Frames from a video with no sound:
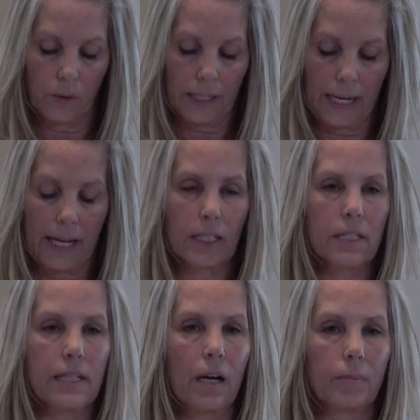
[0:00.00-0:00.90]
and I had to
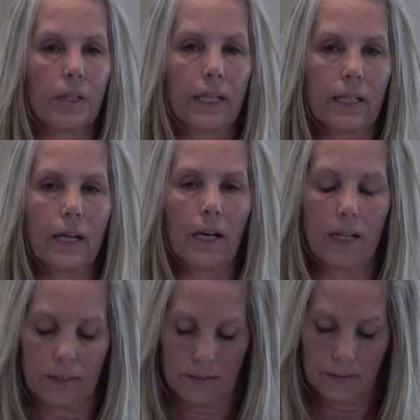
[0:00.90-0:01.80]
stop playing
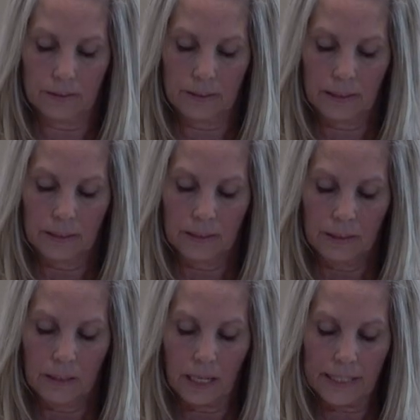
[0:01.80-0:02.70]
God.
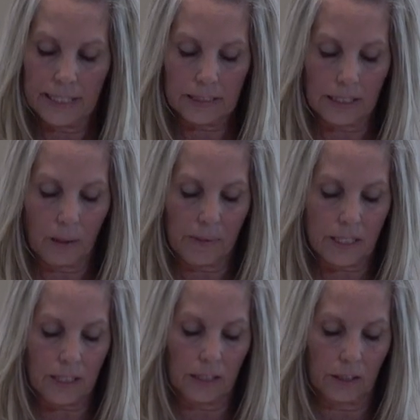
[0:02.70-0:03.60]
I needed to let my
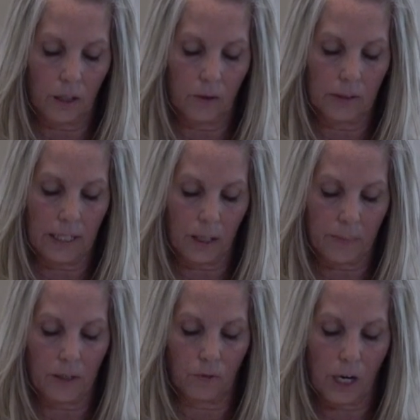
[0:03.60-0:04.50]
son go and let him
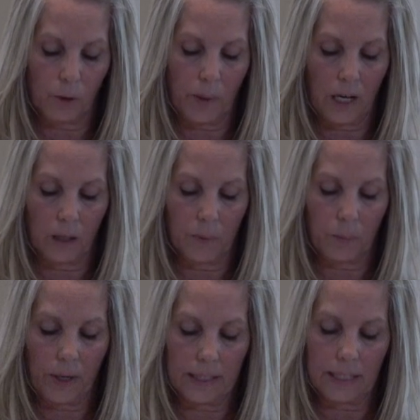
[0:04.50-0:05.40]
hit rock bottom and
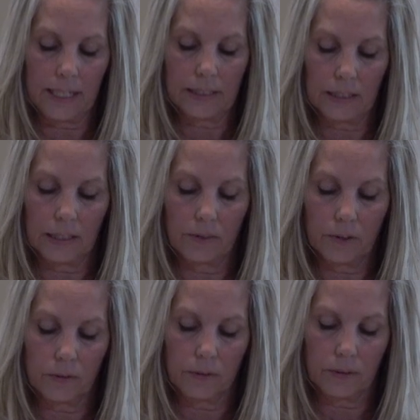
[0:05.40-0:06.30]
pray that he
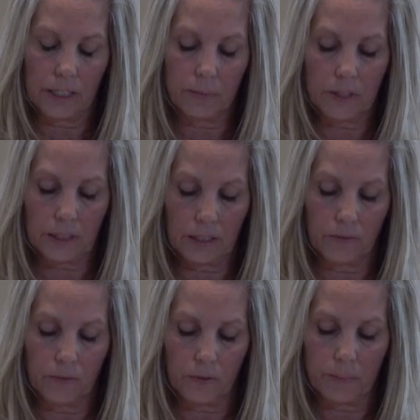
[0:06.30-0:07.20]
delivered he was
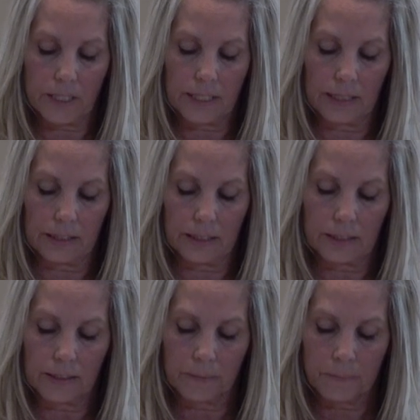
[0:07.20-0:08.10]
delivered from his
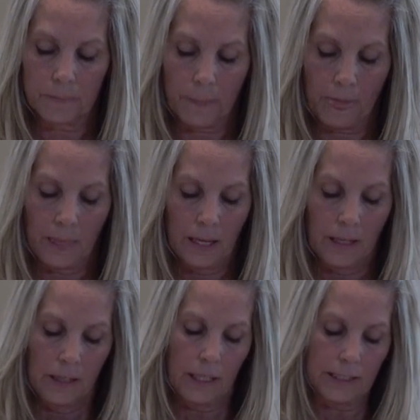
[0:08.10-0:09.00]
sickness.
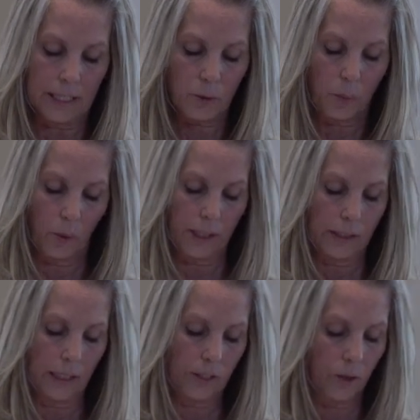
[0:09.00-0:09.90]
At this
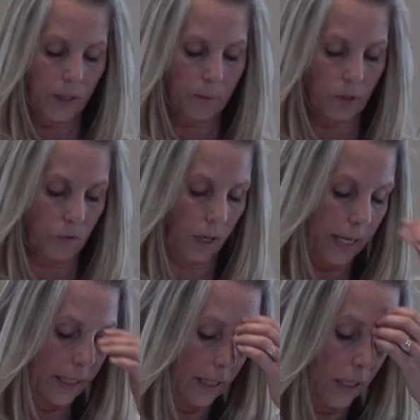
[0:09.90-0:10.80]
point, I knew he was
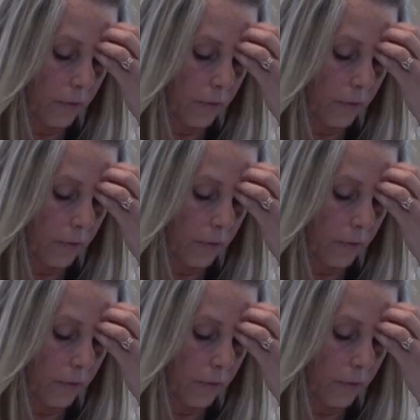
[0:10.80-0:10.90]
right and I